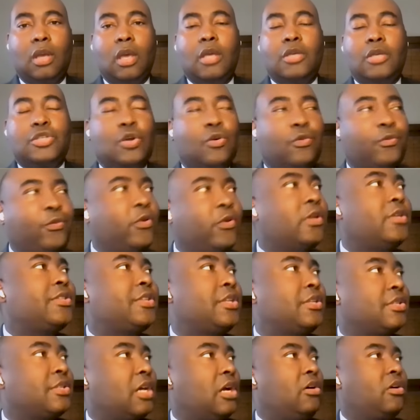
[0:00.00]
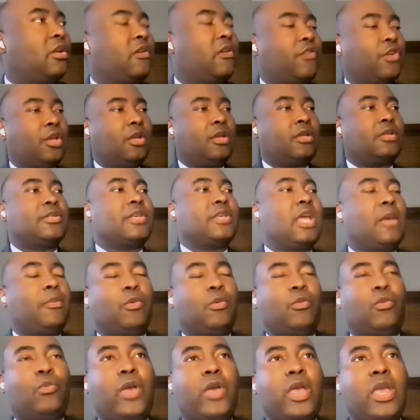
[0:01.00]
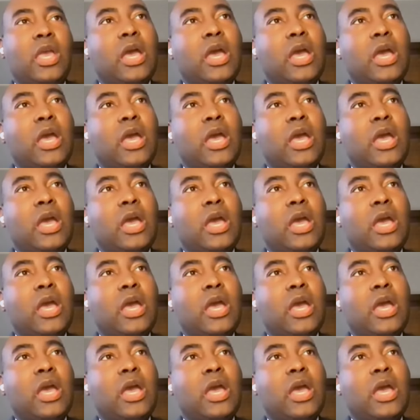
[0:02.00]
so for instance i'll give you an example we